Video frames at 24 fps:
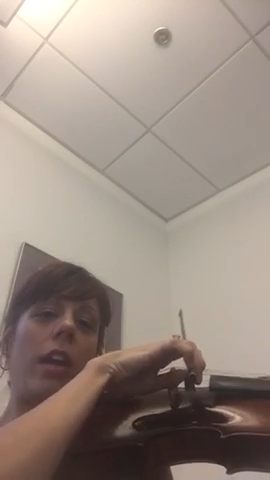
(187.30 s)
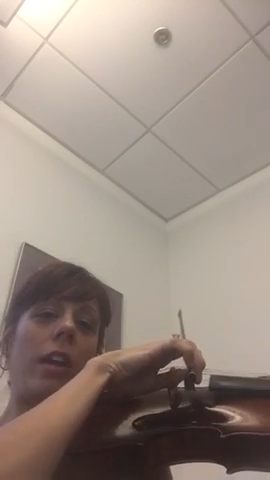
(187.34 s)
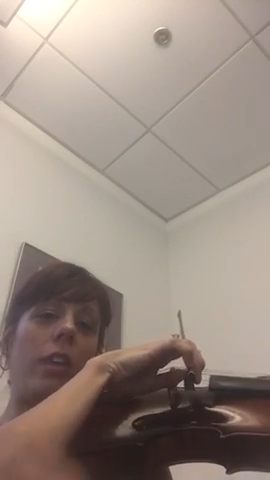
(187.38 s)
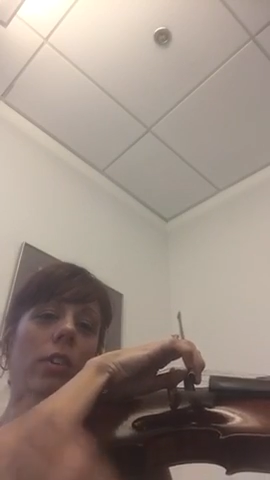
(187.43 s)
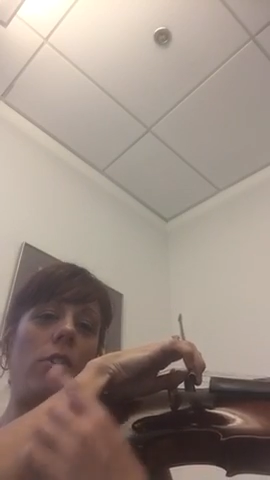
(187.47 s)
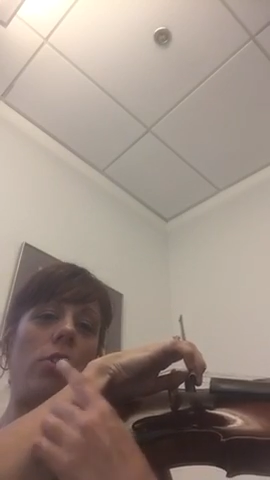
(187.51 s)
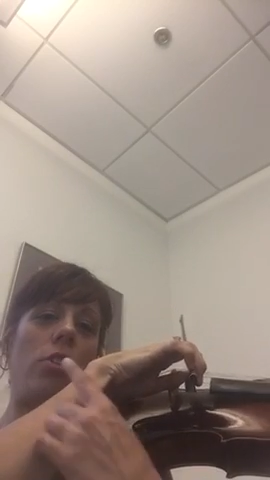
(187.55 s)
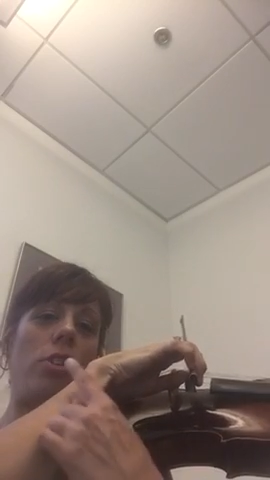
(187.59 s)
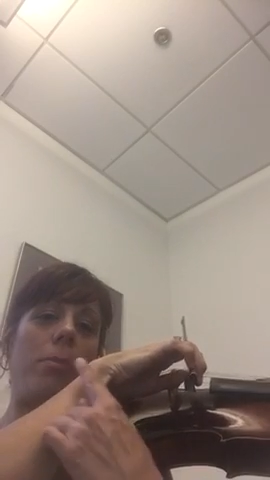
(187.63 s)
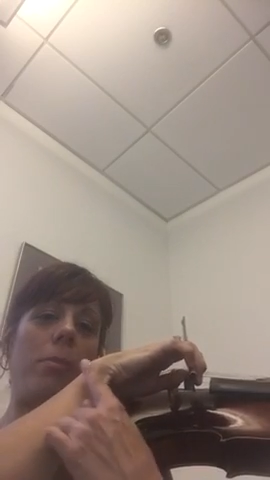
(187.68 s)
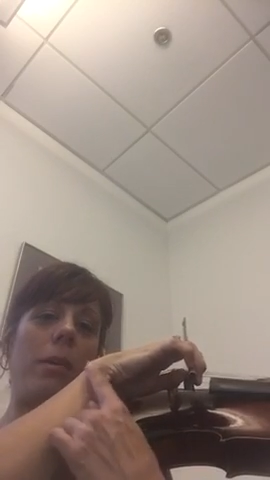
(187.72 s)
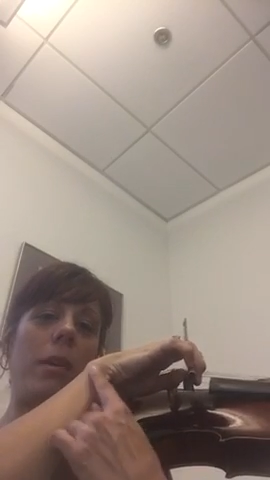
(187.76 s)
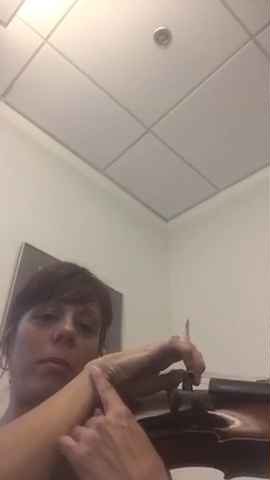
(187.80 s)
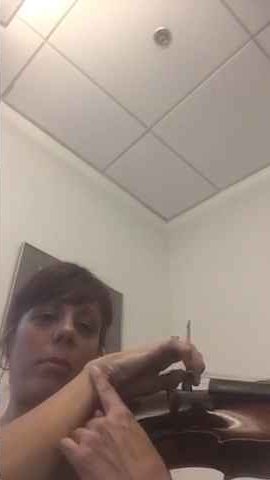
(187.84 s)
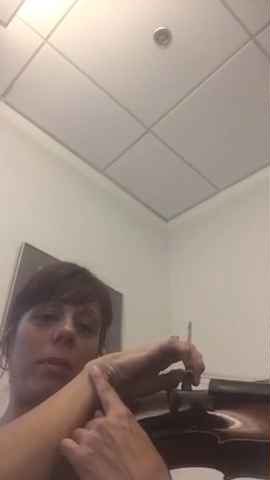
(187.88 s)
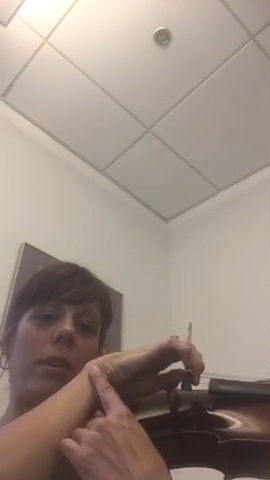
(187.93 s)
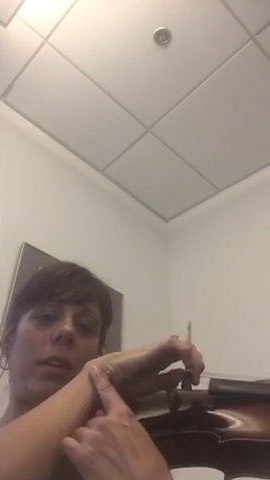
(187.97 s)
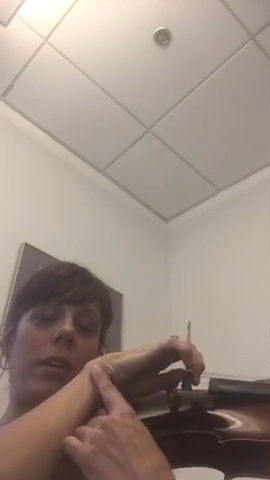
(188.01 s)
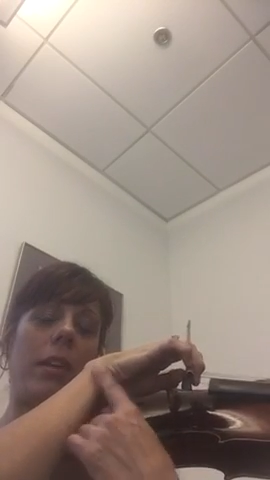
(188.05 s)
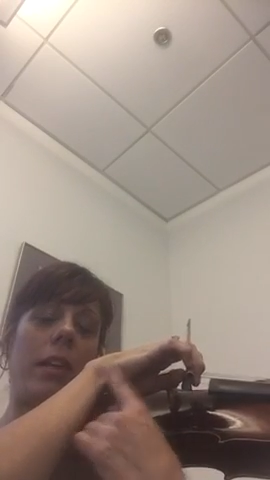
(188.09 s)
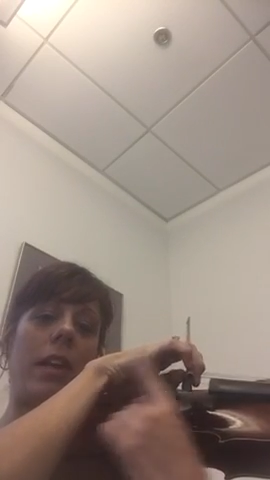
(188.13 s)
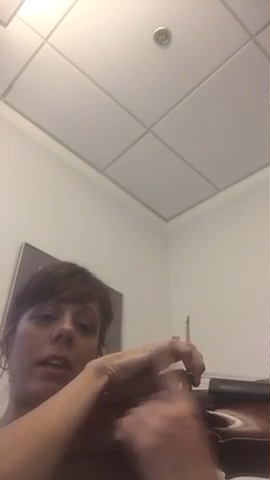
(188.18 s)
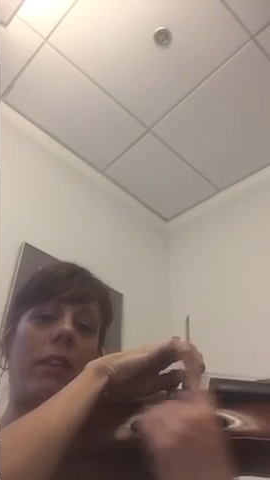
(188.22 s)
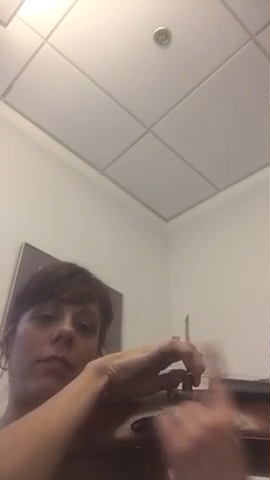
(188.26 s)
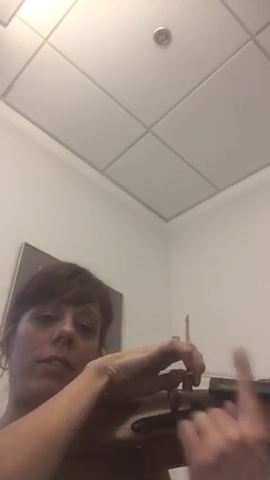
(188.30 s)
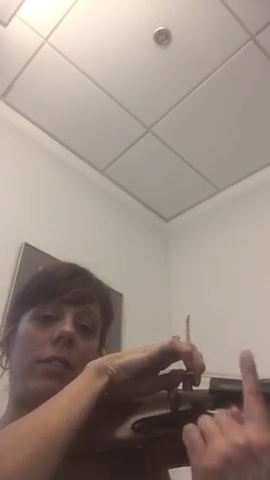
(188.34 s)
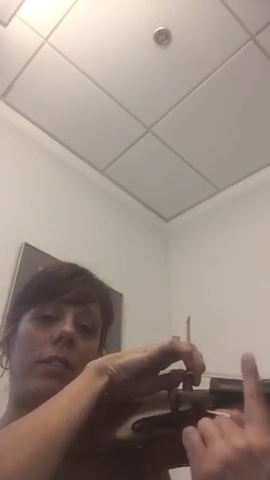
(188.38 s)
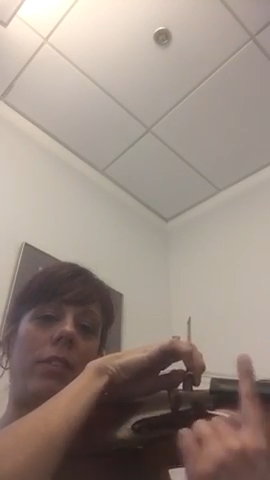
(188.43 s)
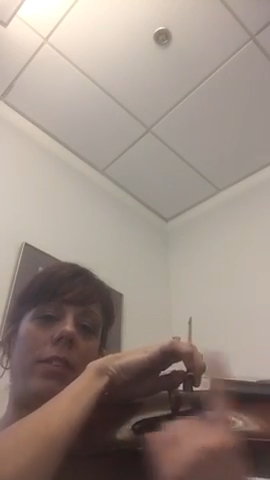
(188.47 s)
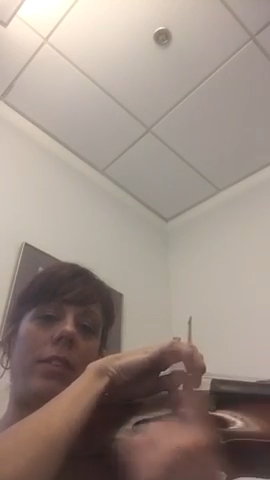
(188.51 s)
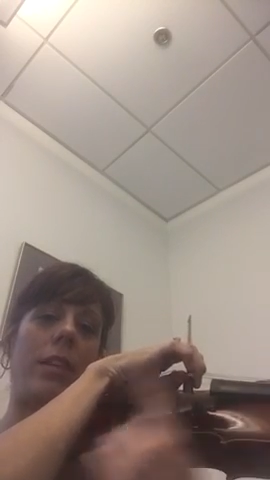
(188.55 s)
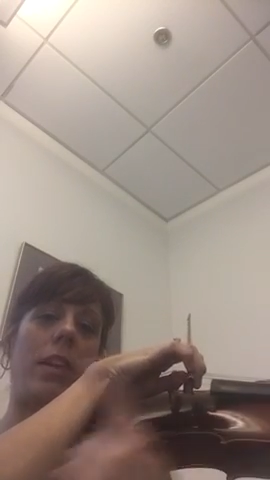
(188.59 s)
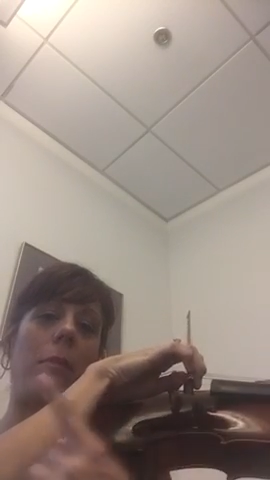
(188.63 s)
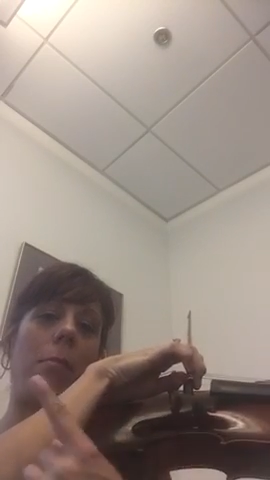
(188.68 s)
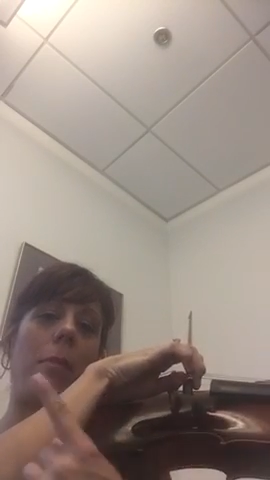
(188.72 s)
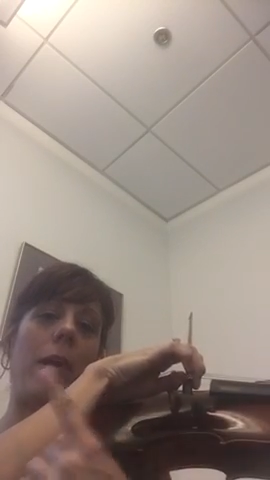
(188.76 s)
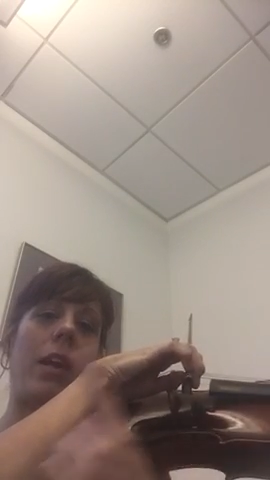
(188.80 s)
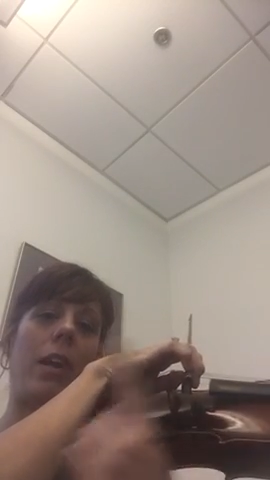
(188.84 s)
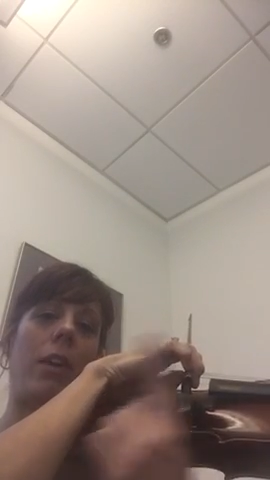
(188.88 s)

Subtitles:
and you should be able to have the same